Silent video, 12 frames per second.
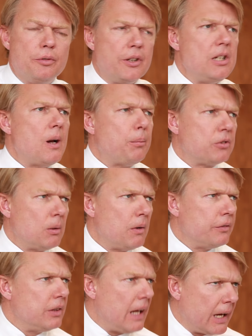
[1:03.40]
free up some
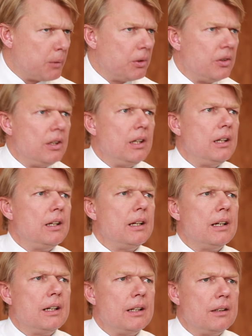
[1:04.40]
of the equity
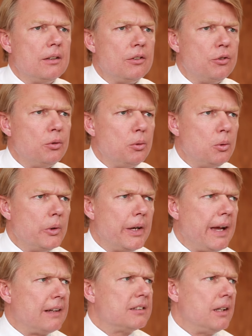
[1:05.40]
and to
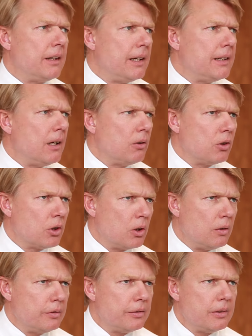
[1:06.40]
accelerate our growth.